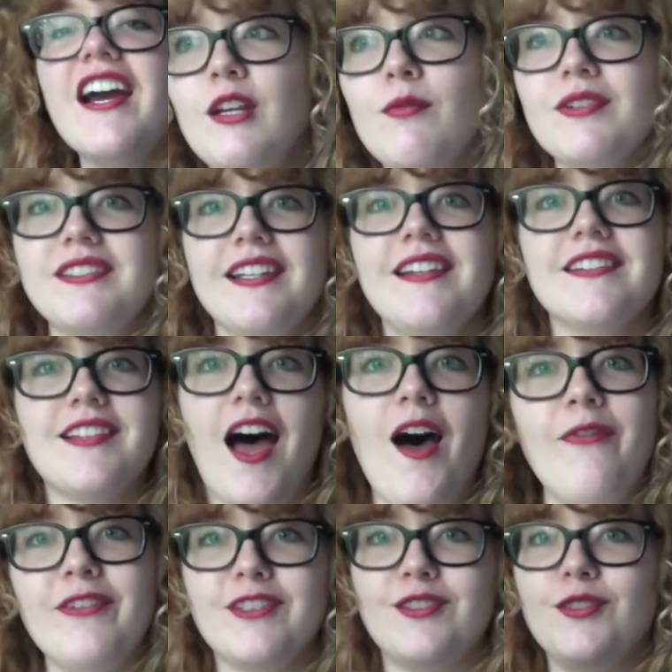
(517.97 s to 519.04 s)
He was in his
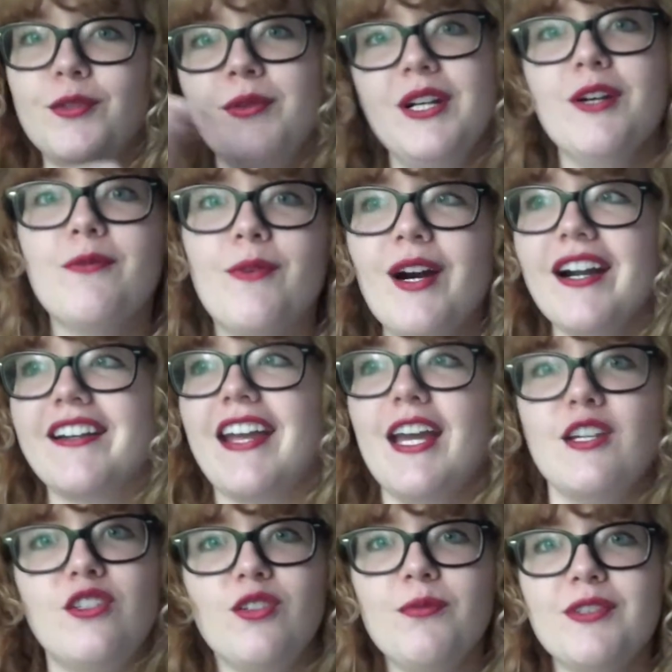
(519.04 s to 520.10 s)
office doing work,
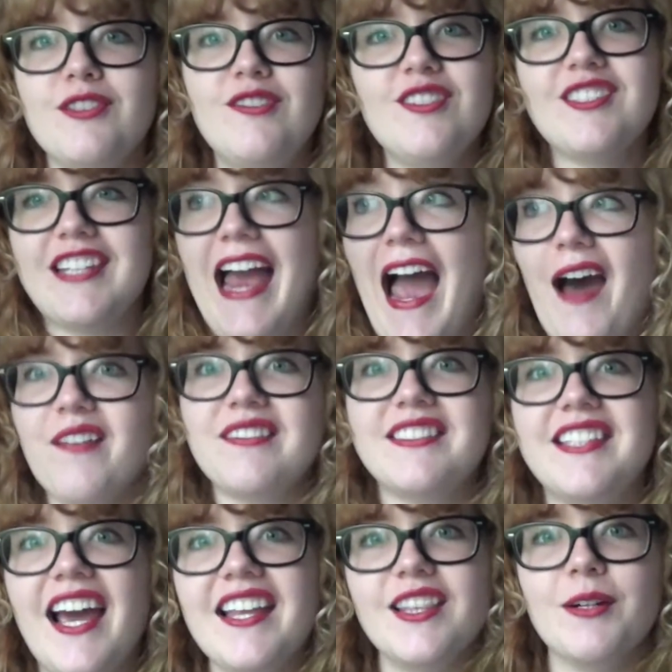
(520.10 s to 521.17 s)
and she was just
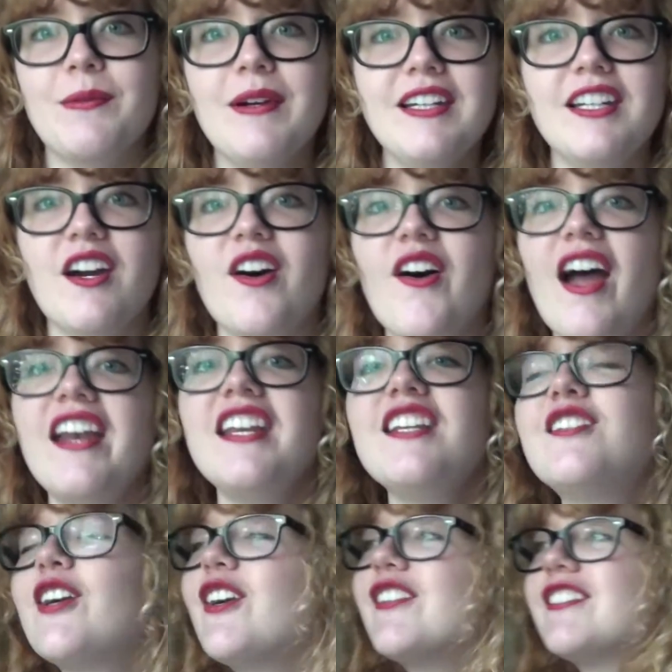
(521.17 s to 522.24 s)
outside the window, and he
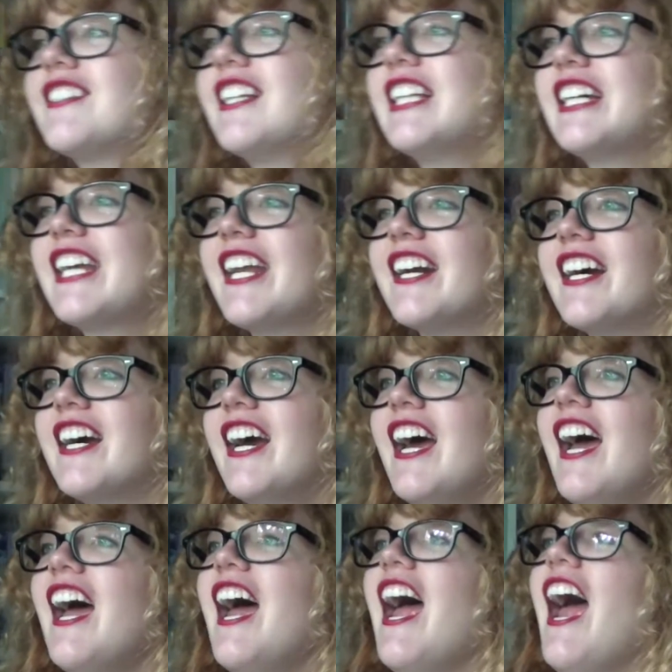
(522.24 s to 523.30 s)
turns to look at her,
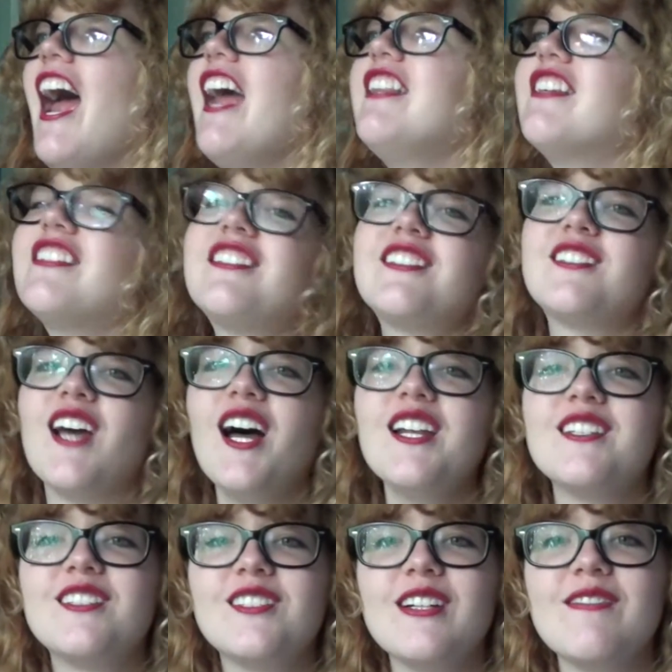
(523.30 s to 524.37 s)
and the sun
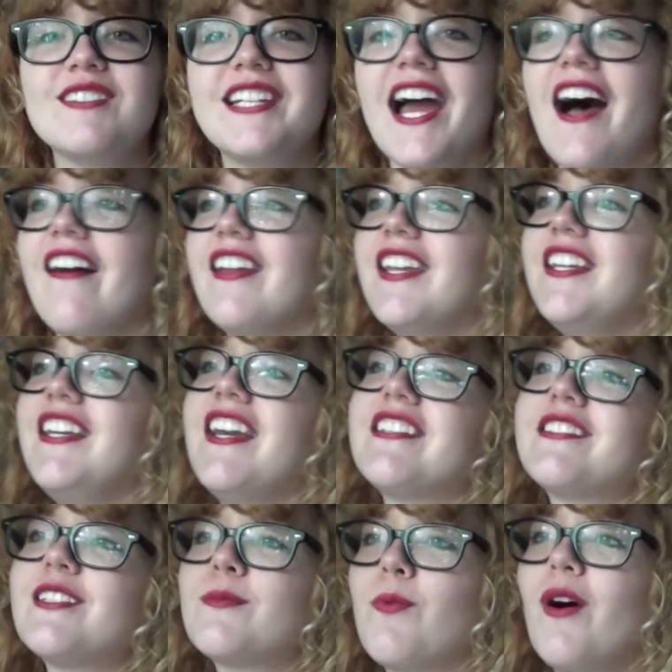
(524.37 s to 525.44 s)
streams down, and he
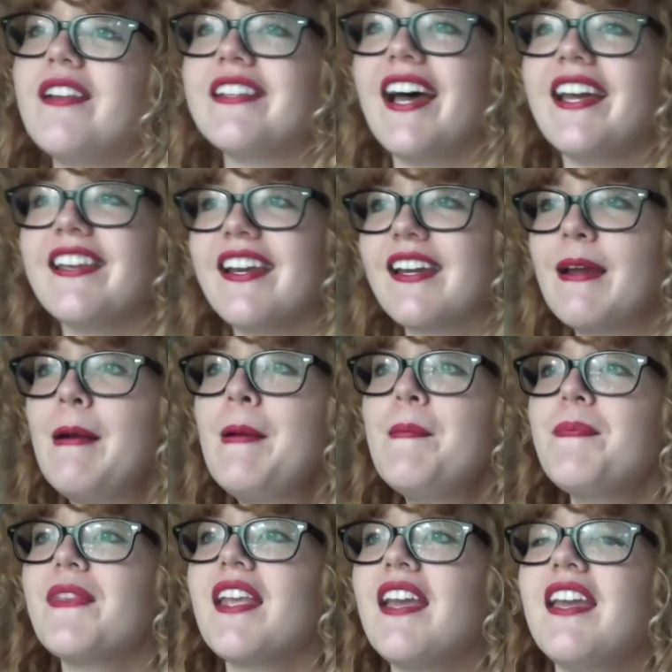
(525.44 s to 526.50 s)
has this one line like,
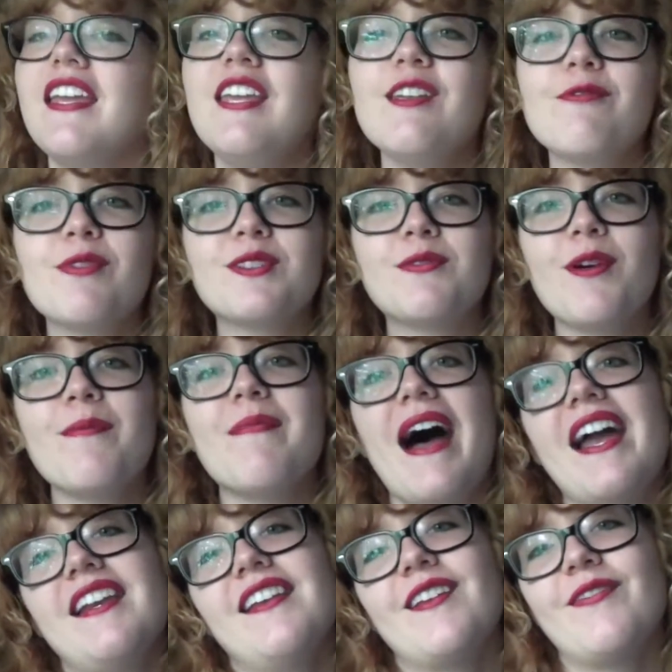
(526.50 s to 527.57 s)
he was
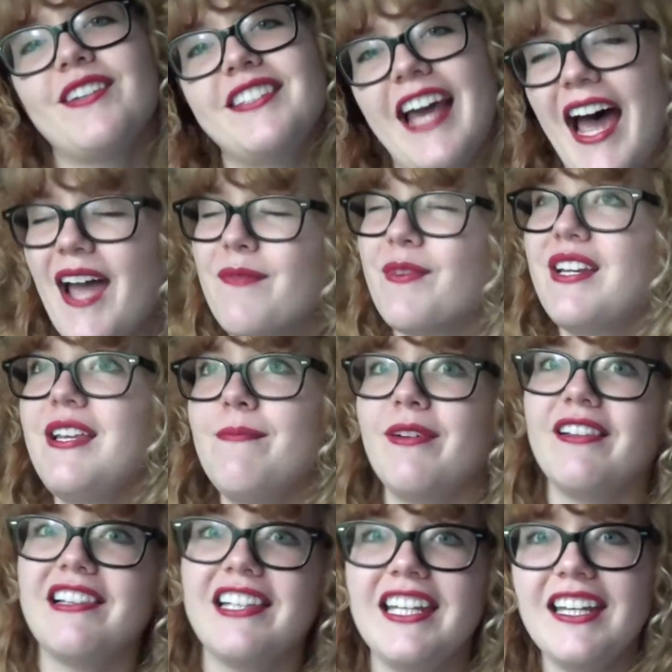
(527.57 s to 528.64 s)
reminded of a time when he
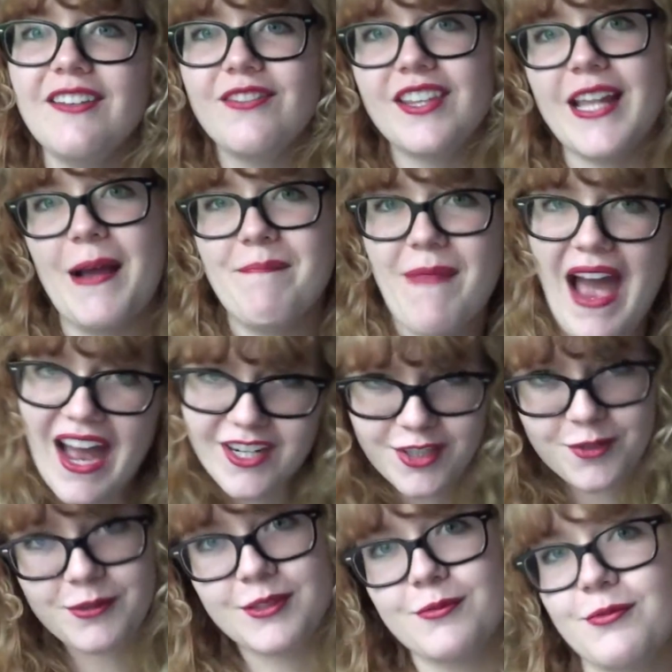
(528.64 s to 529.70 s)
believed that magic was